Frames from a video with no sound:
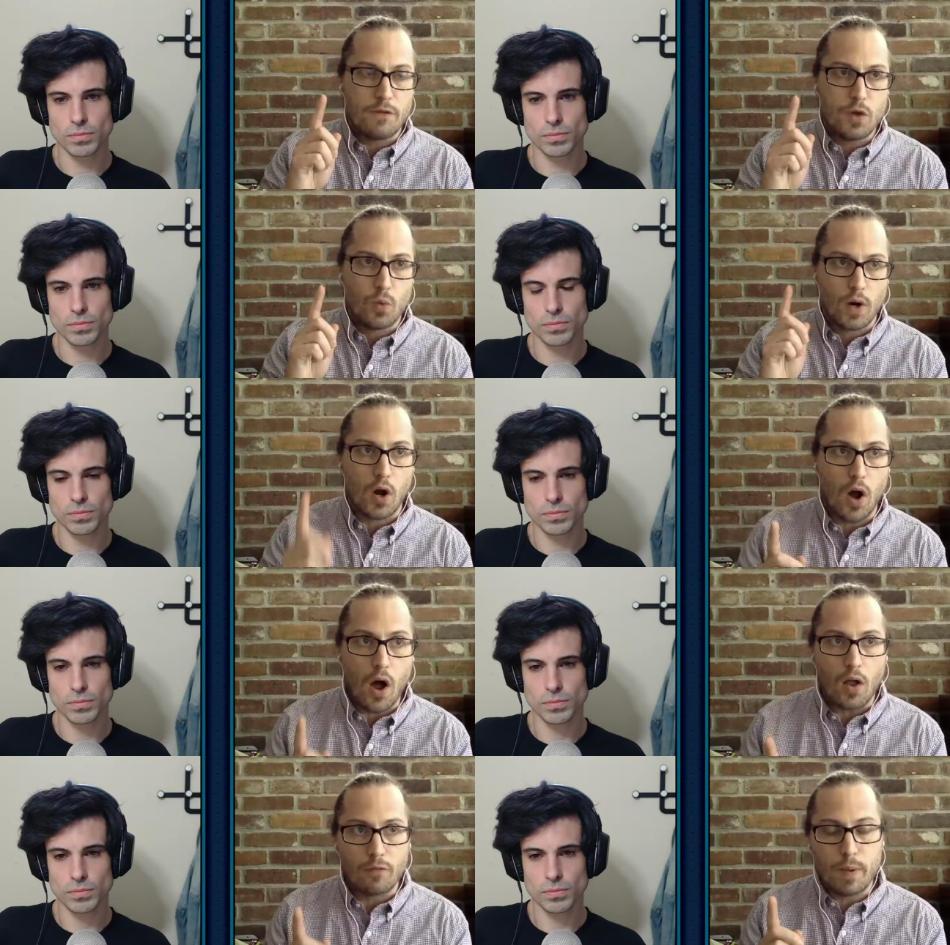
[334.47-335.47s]
Speaker 1: you
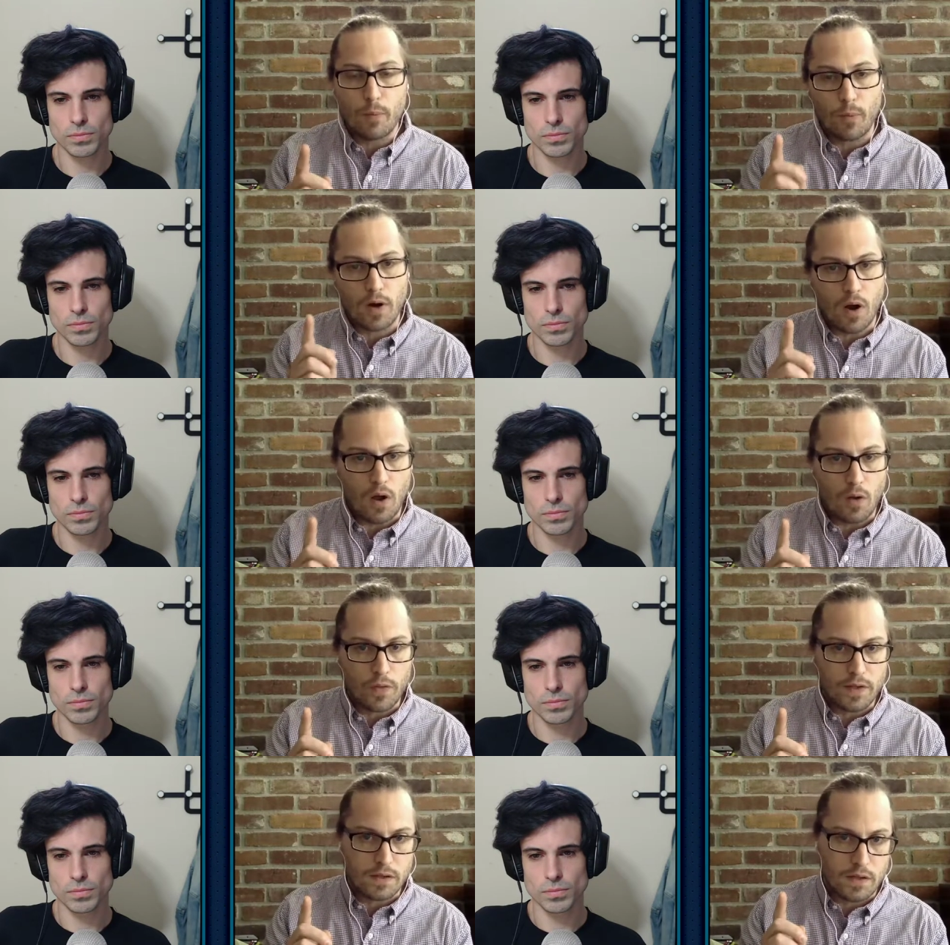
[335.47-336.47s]
recall, if people recall
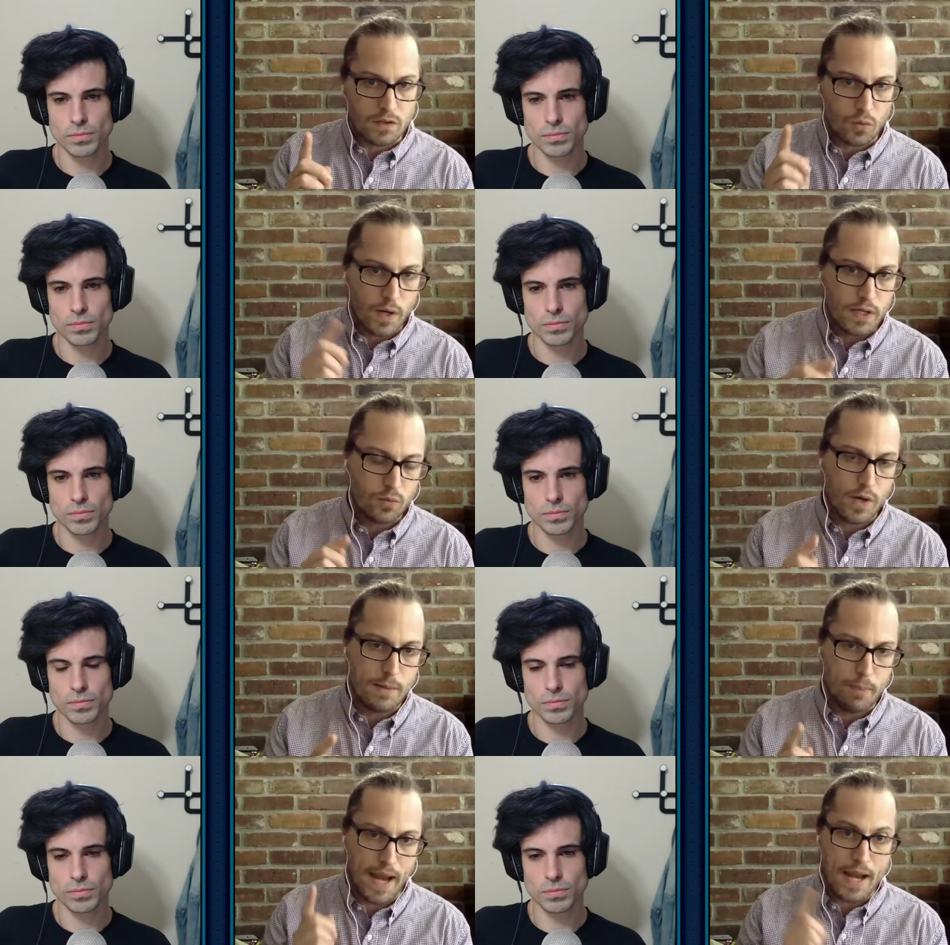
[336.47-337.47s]
the the 2020
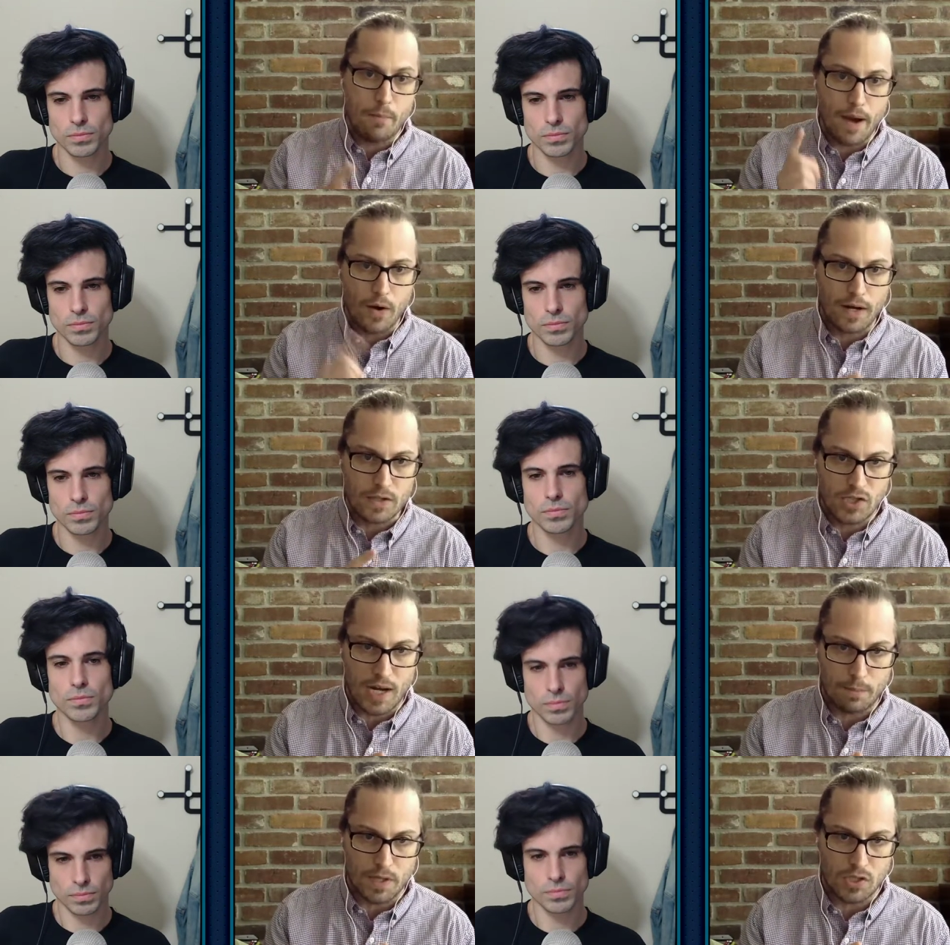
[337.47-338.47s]
Pan American
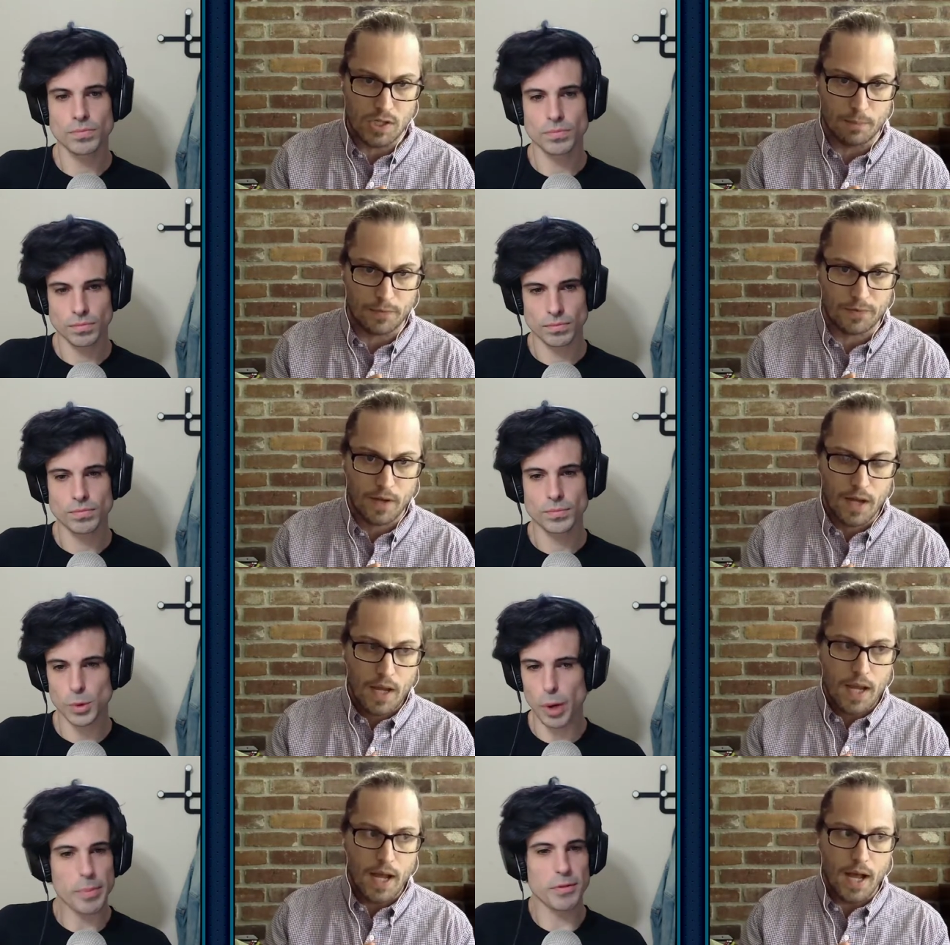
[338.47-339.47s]
Championships,
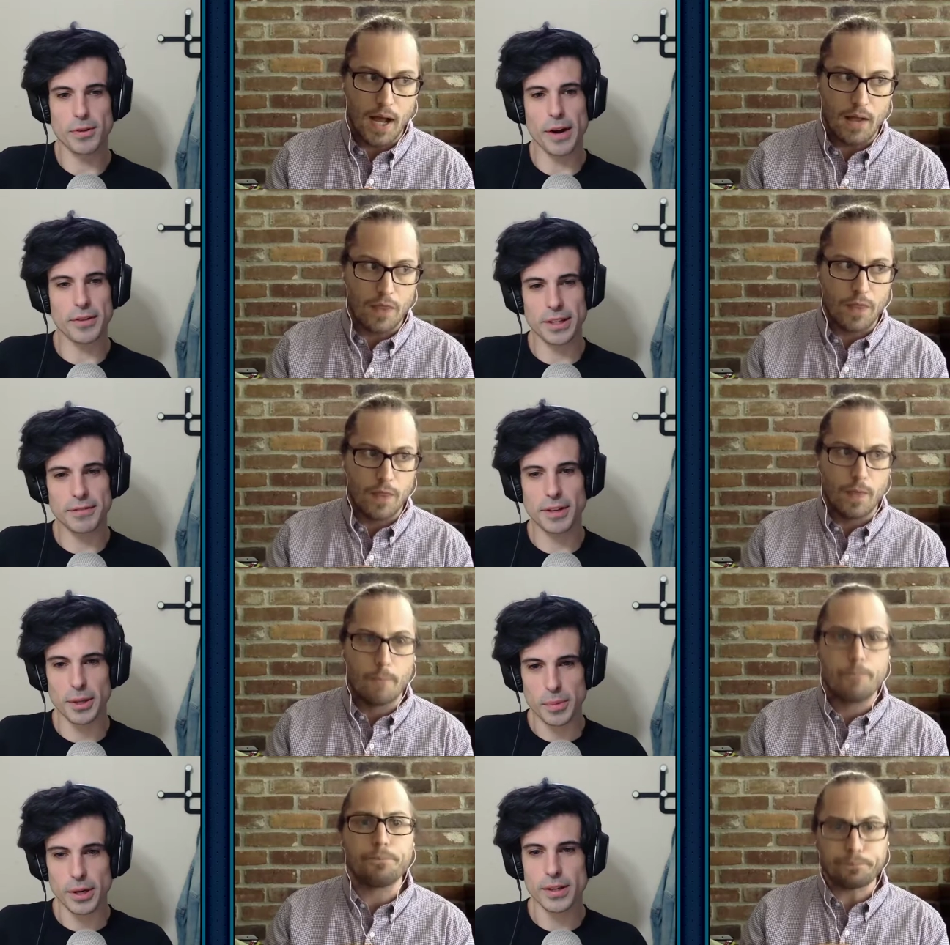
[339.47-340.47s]
Speaker 2: right before uh, everything fell
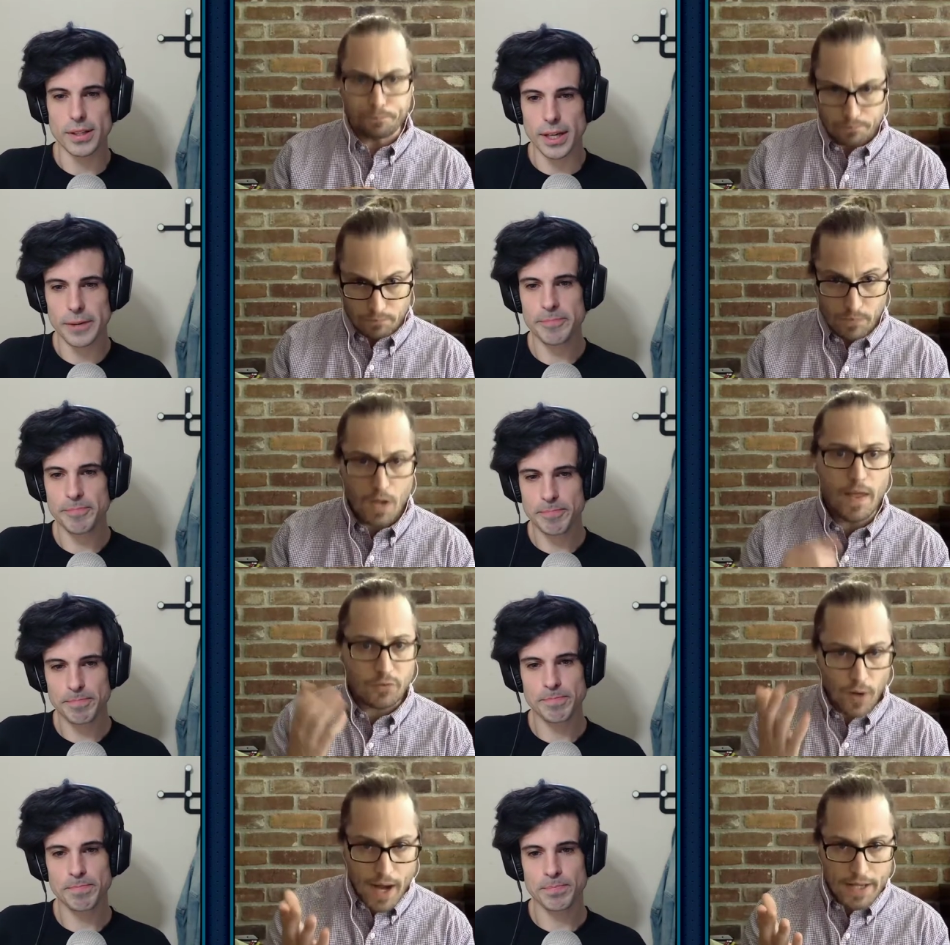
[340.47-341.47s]
Speaker 1: apart, yeah. That's
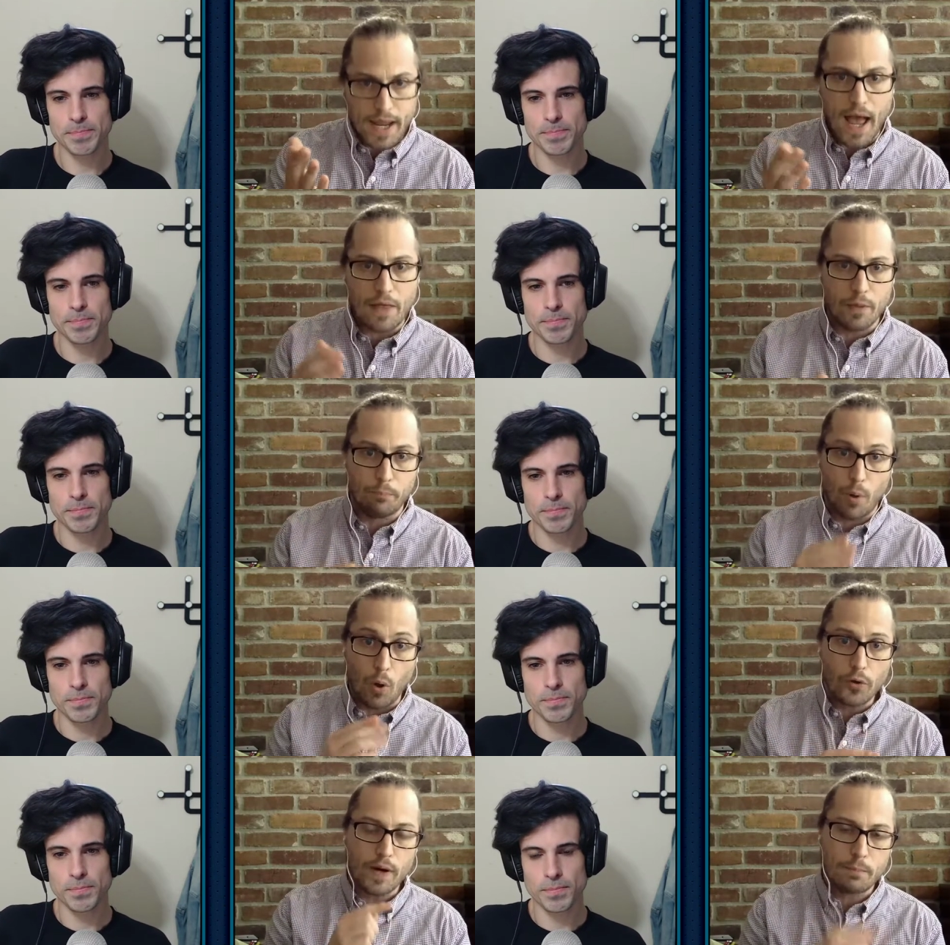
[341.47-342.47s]
right. Yeah, the
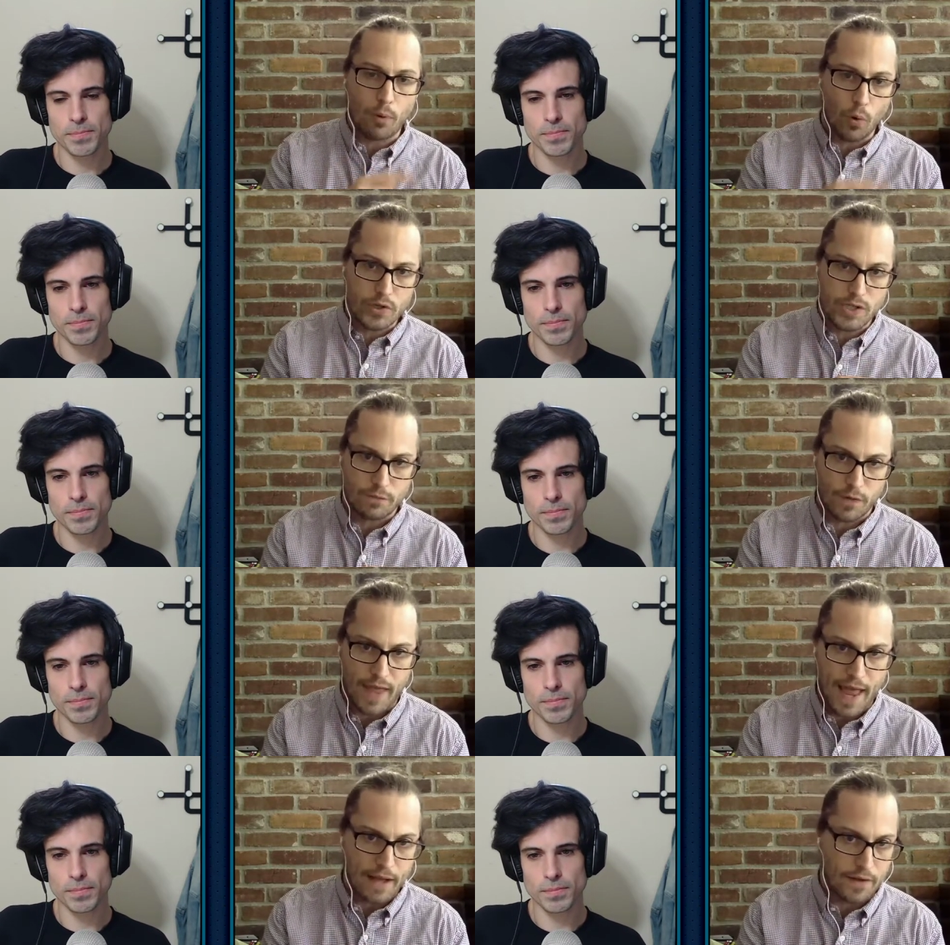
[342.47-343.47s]
bouldering portion for
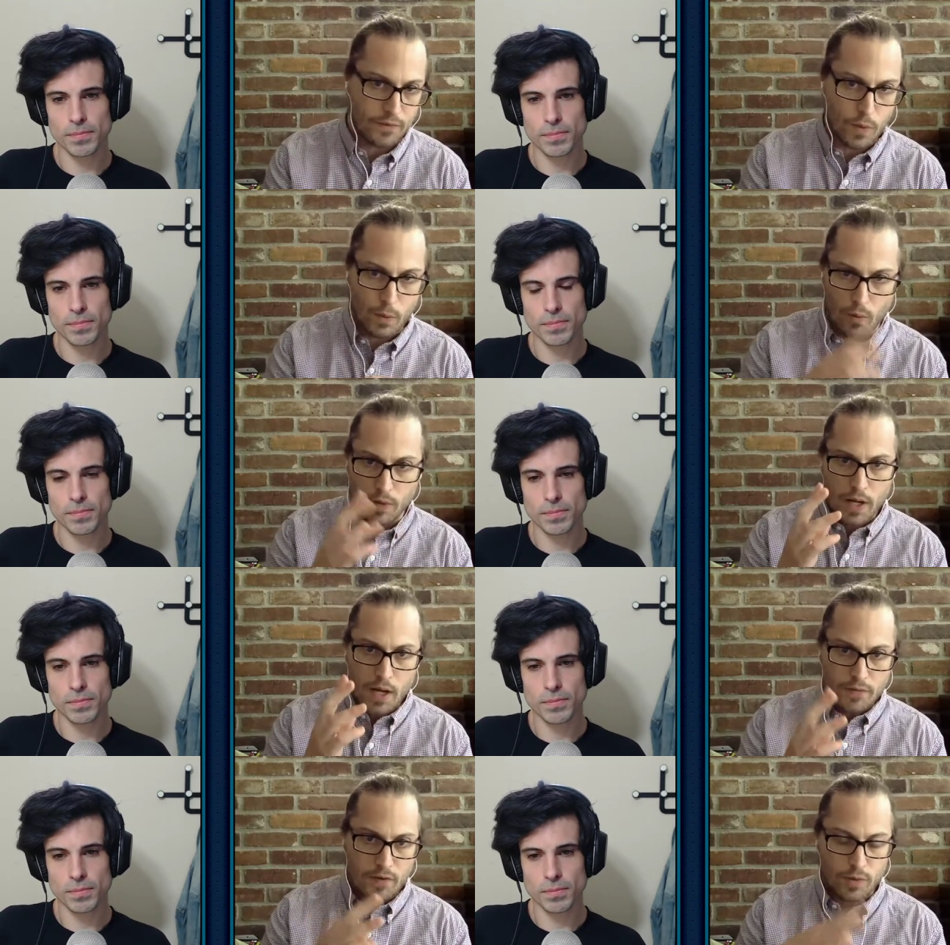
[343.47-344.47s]
that. Let's we won't
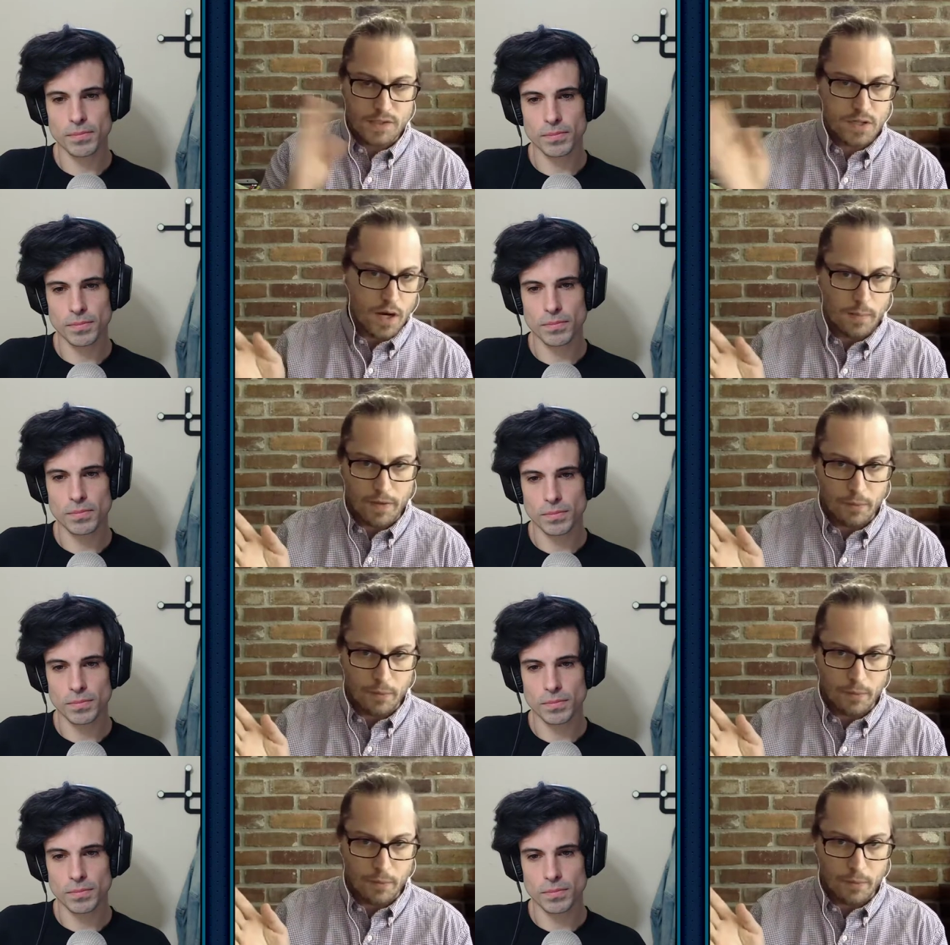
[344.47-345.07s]
since we're just talking about